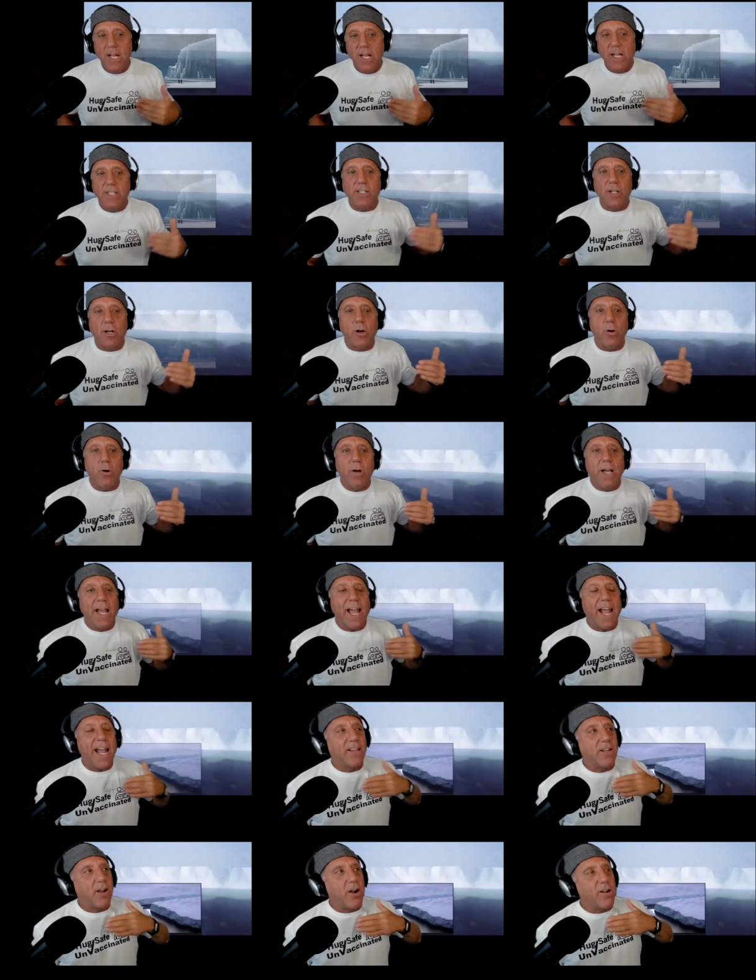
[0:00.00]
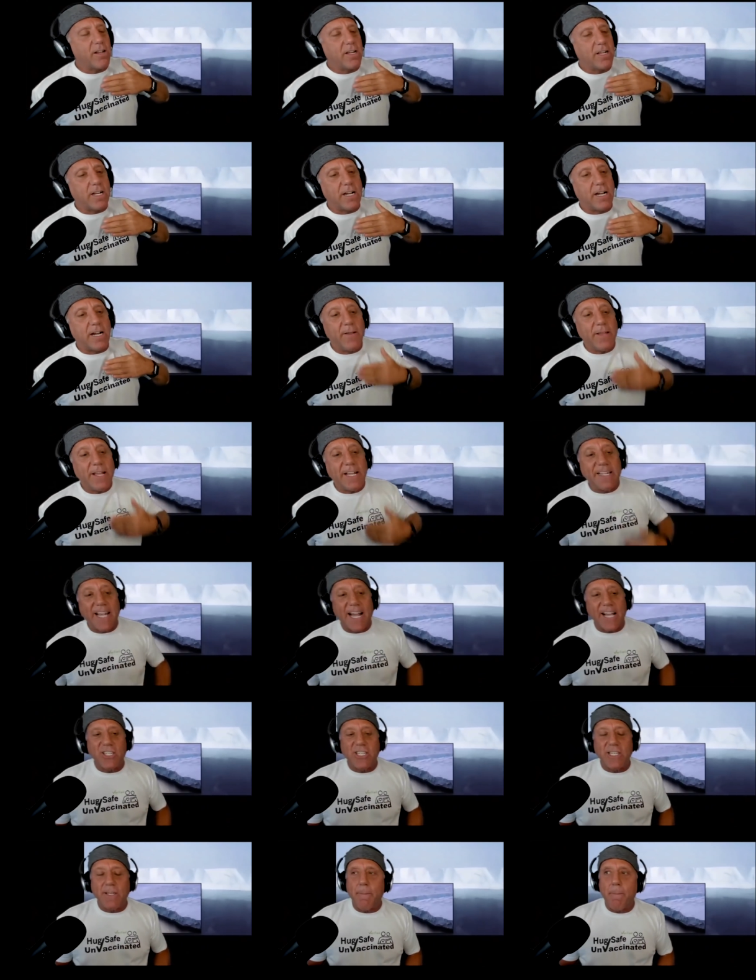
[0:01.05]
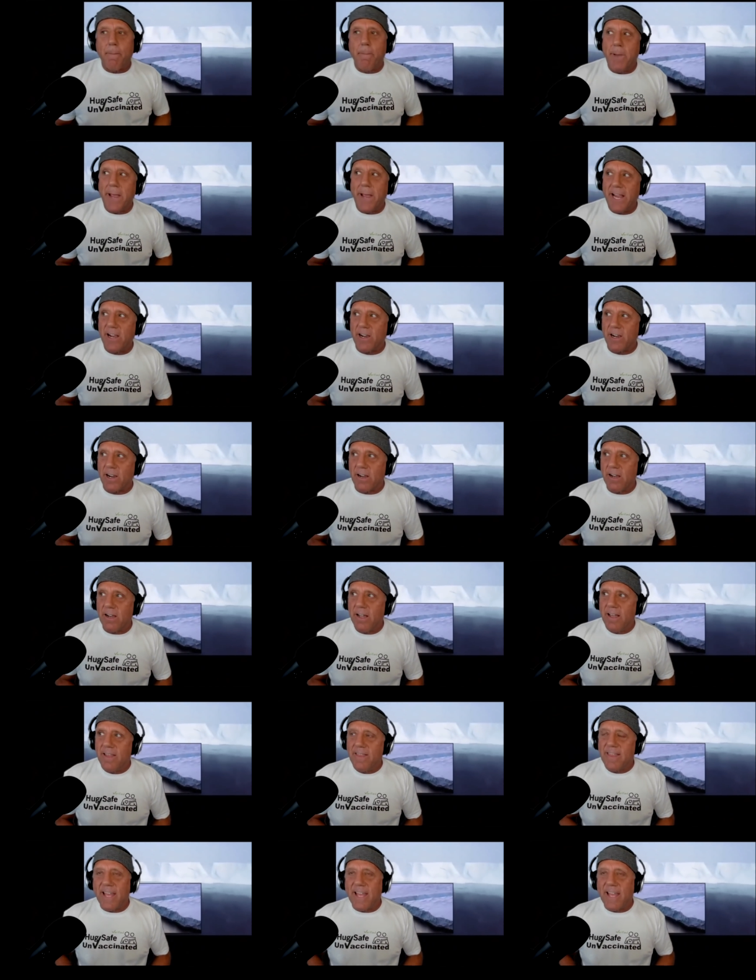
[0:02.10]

So Antarctica is actually bigger